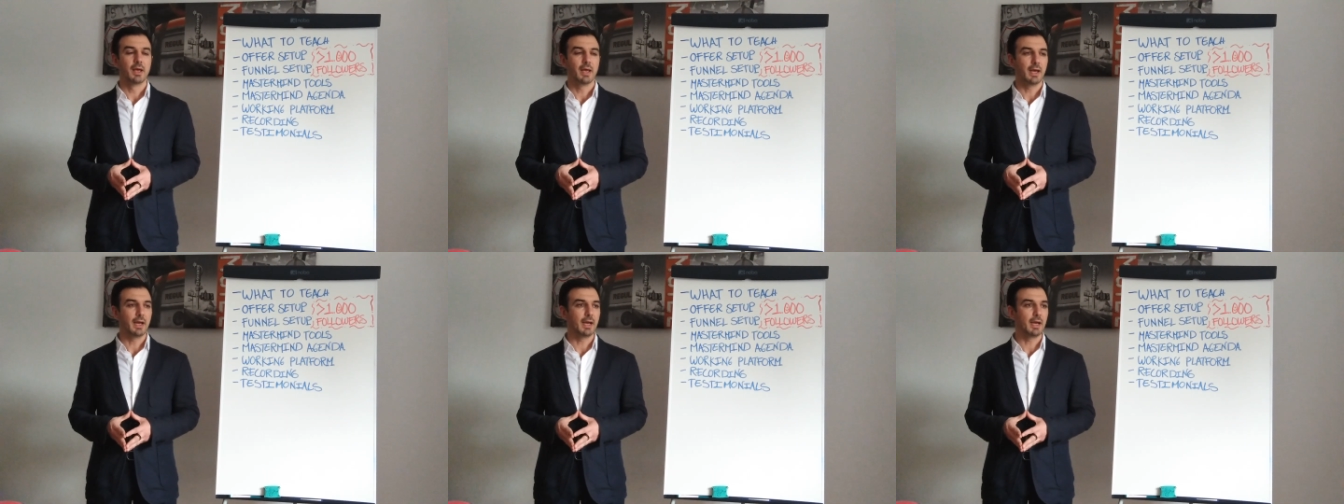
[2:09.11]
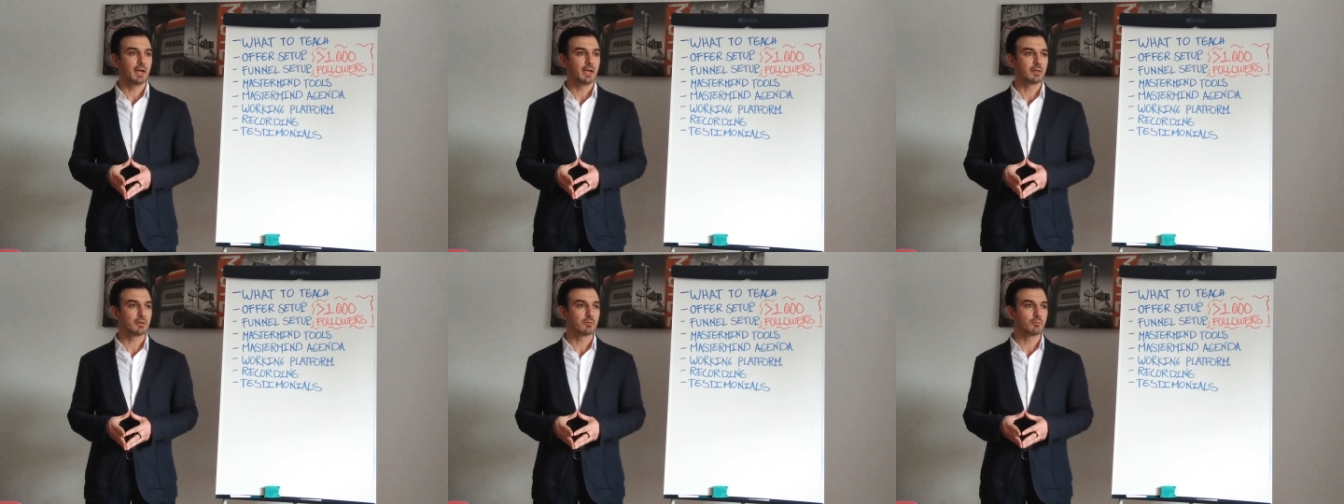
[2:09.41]

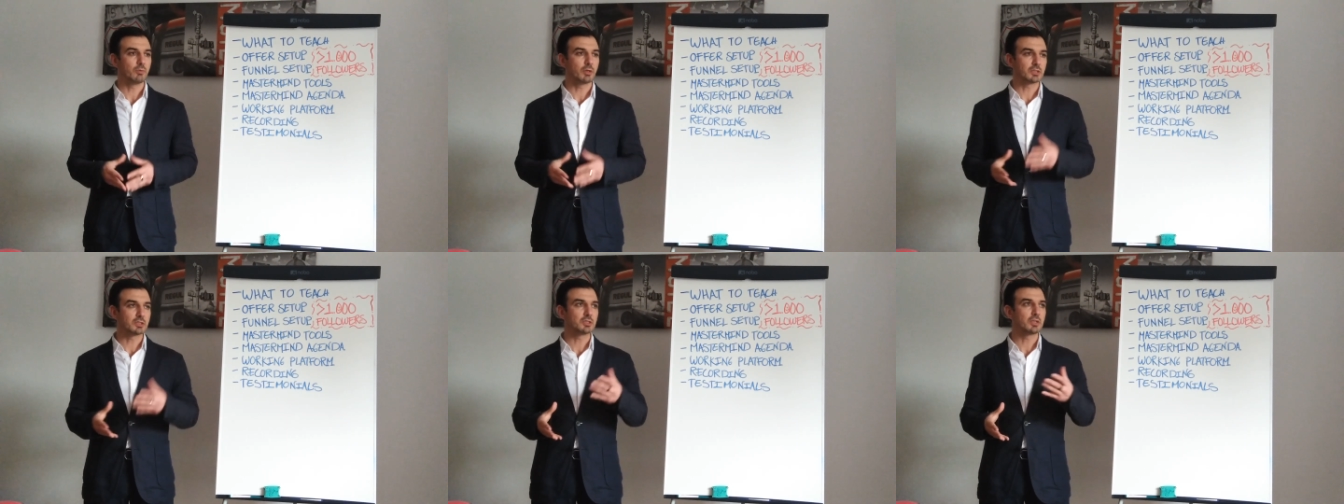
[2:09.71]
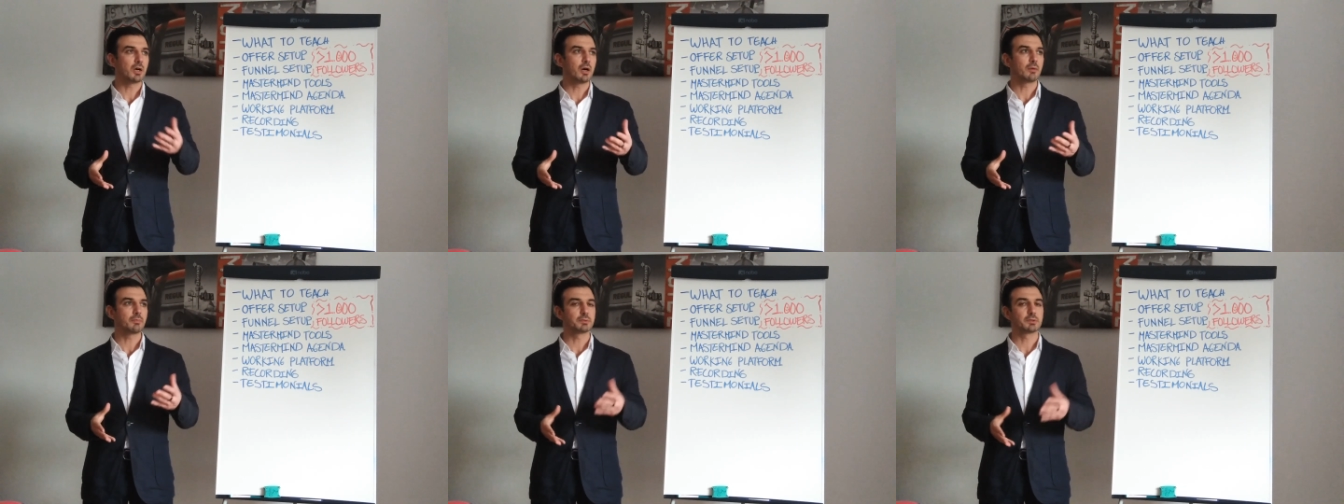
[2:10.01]
And what
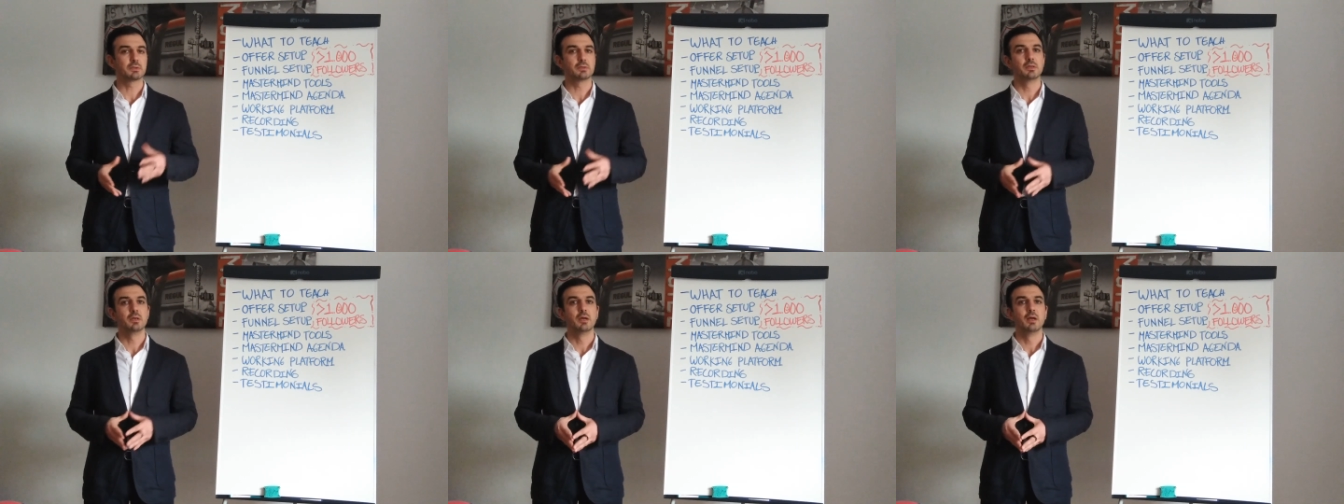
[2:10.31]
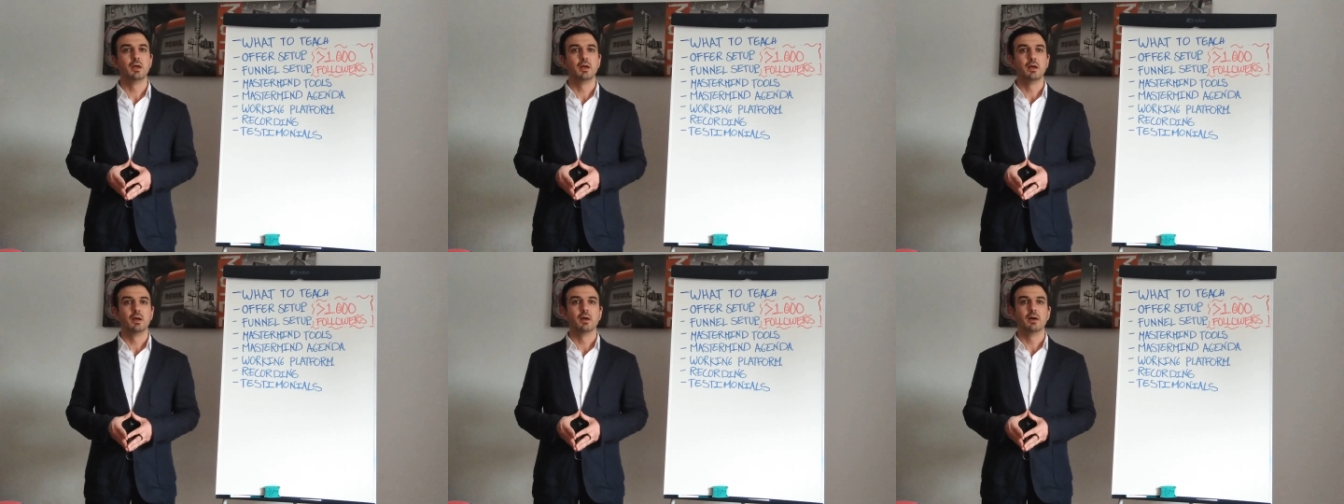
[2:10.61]
stops
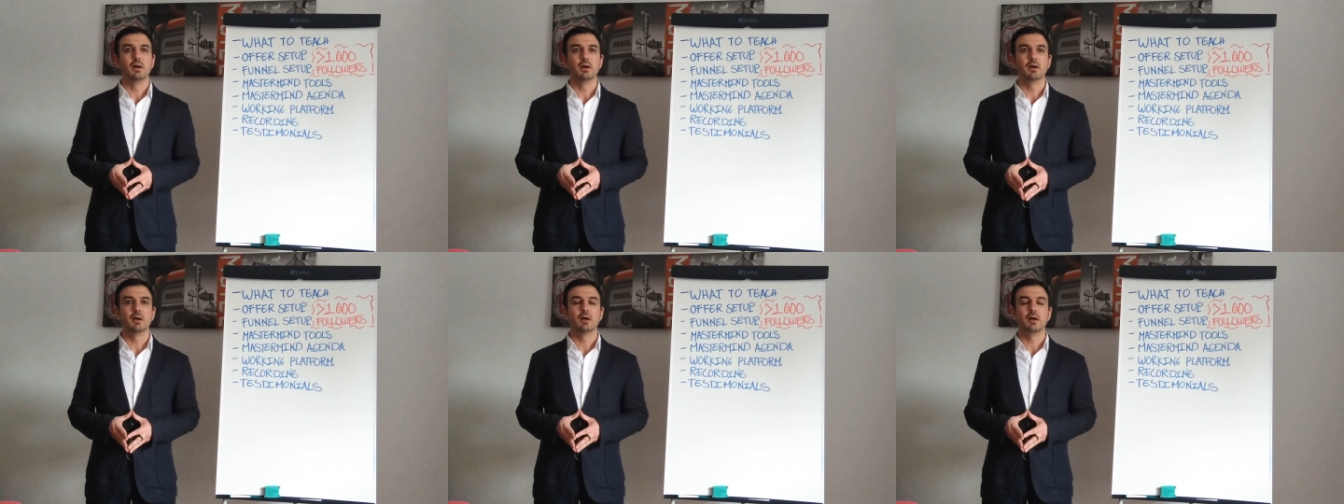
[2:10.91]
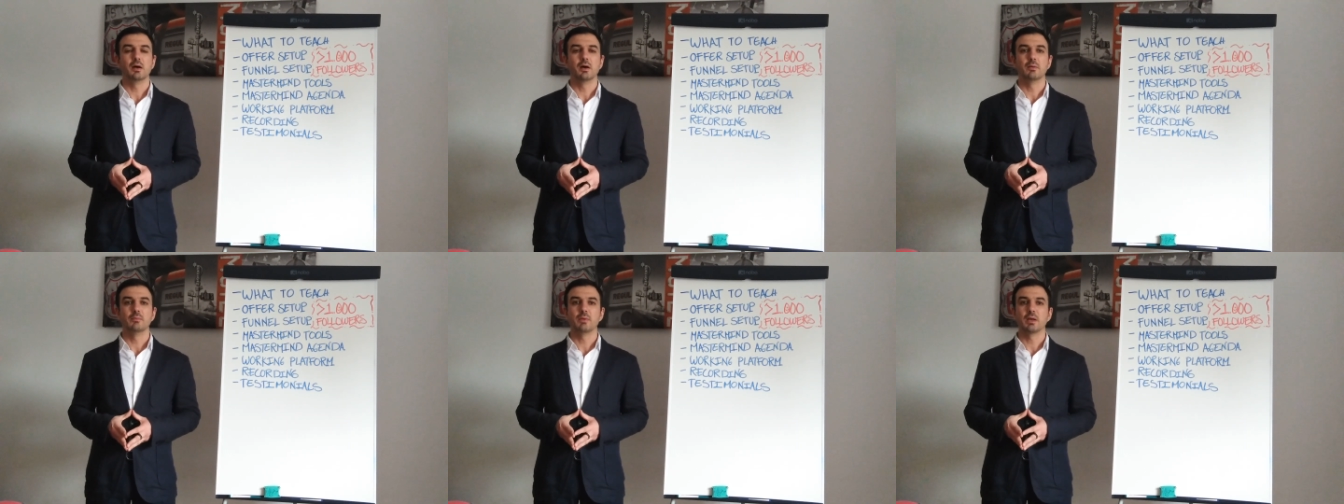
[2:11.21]

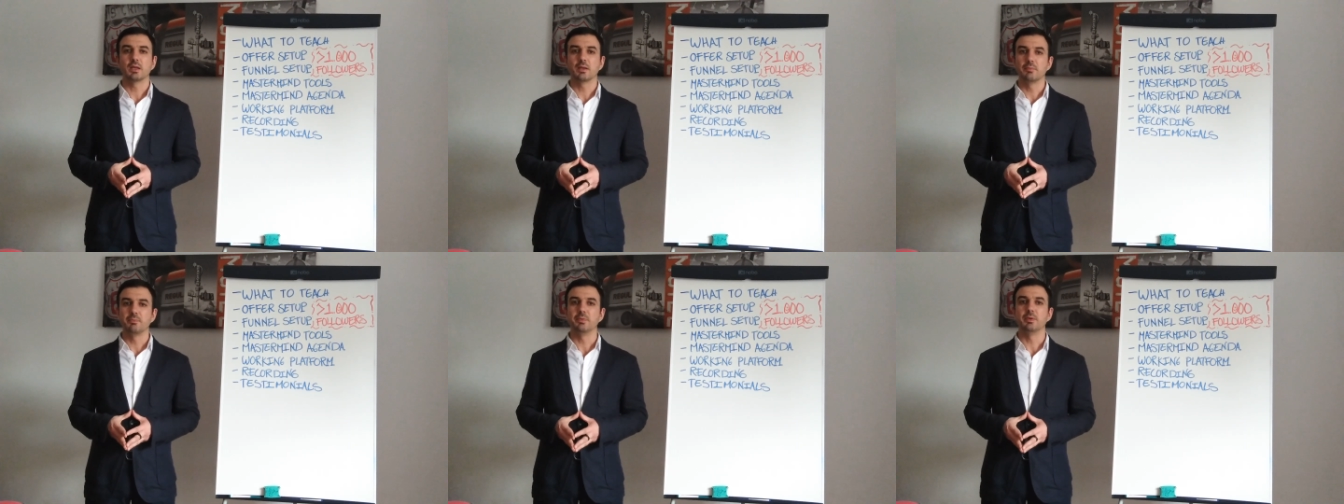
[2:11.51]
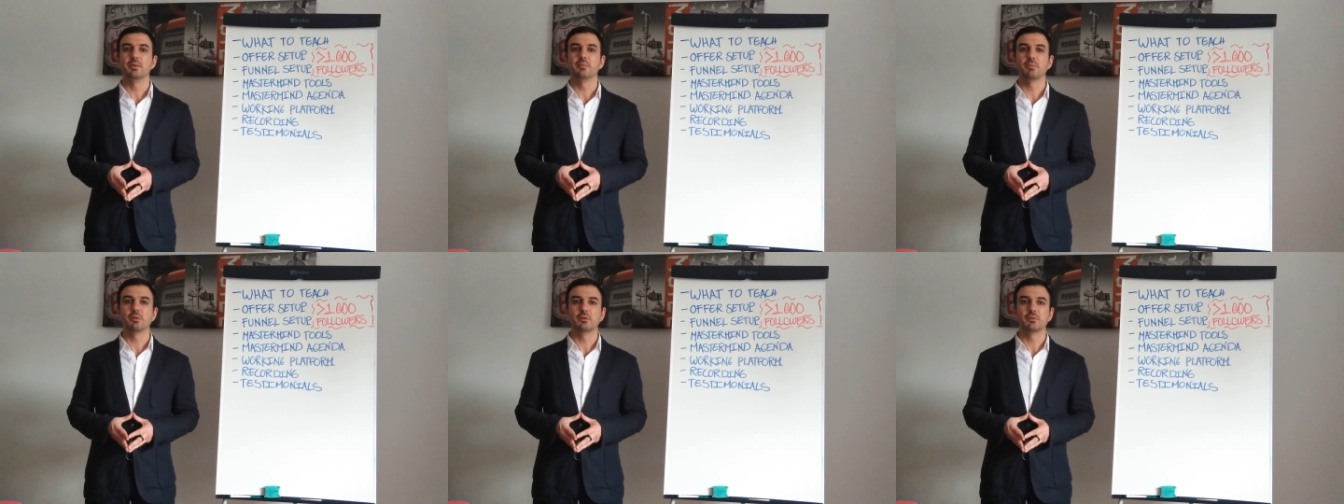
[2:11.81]
many
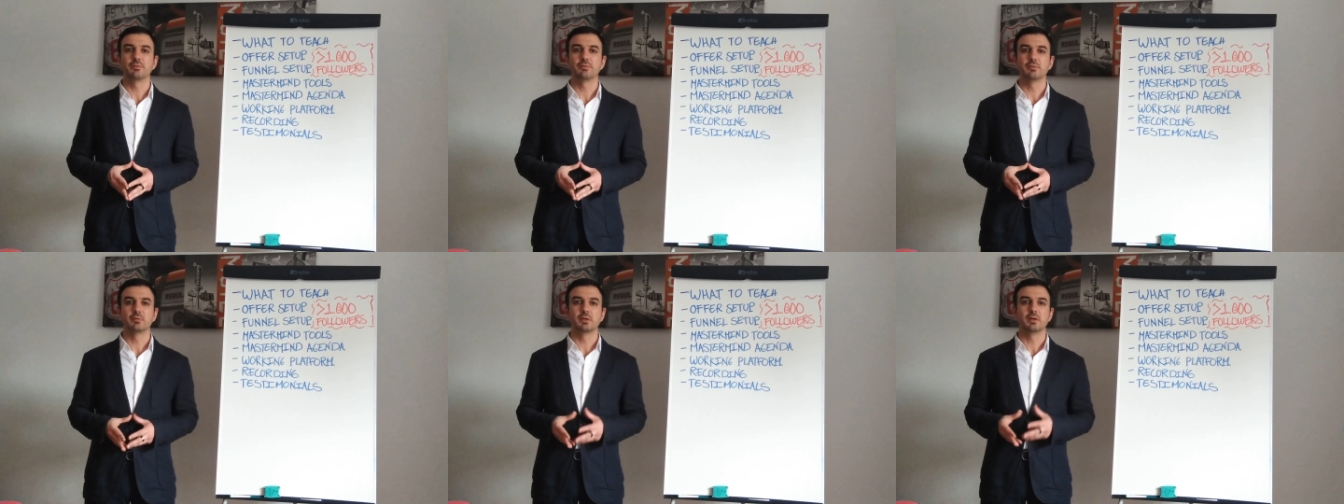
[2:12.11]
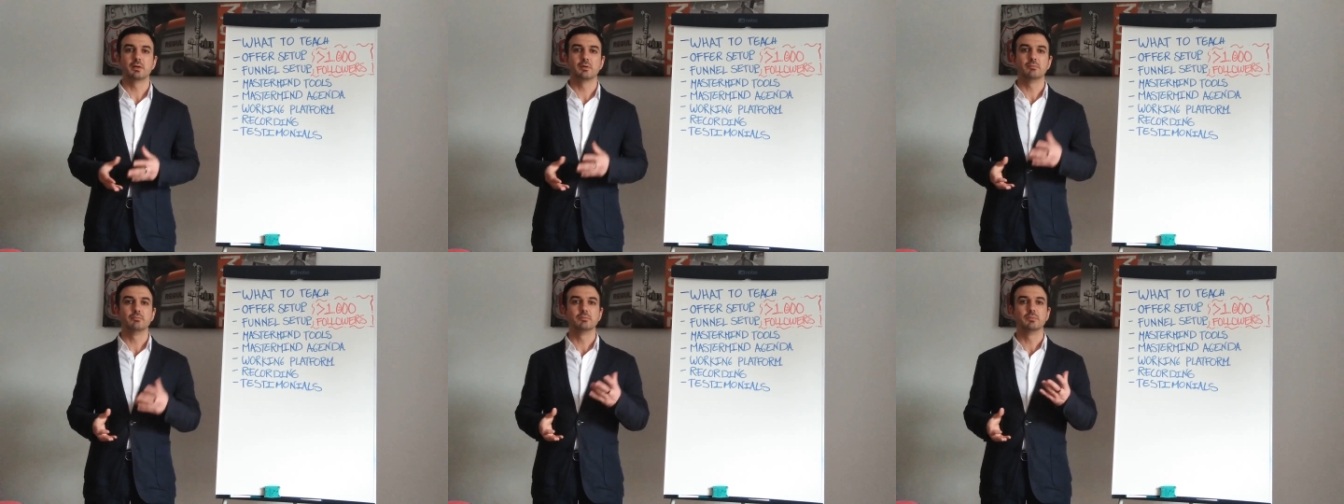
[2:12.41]
people
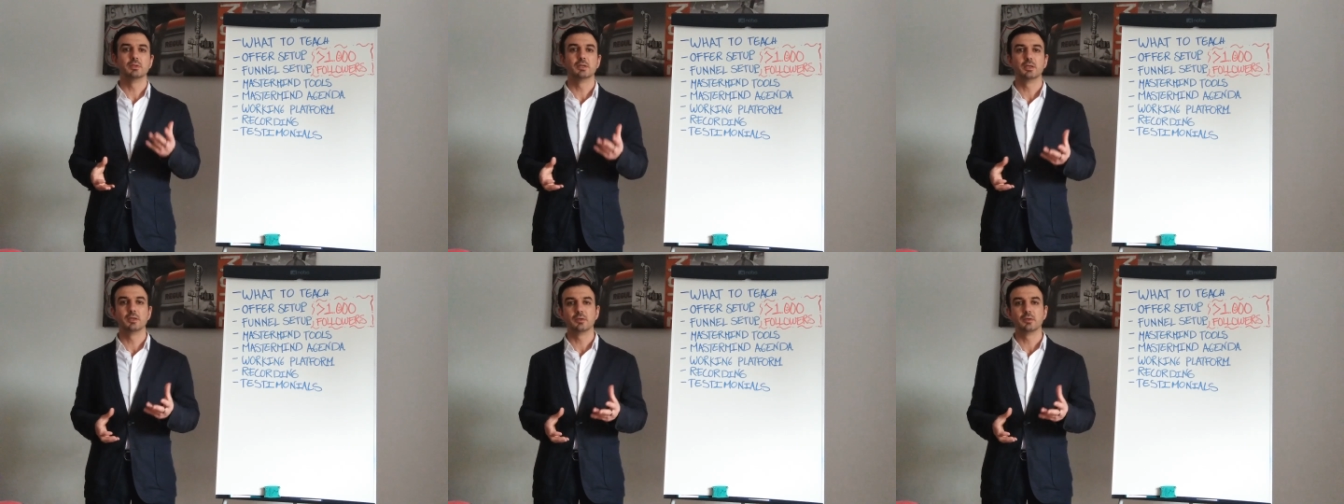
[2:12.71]
from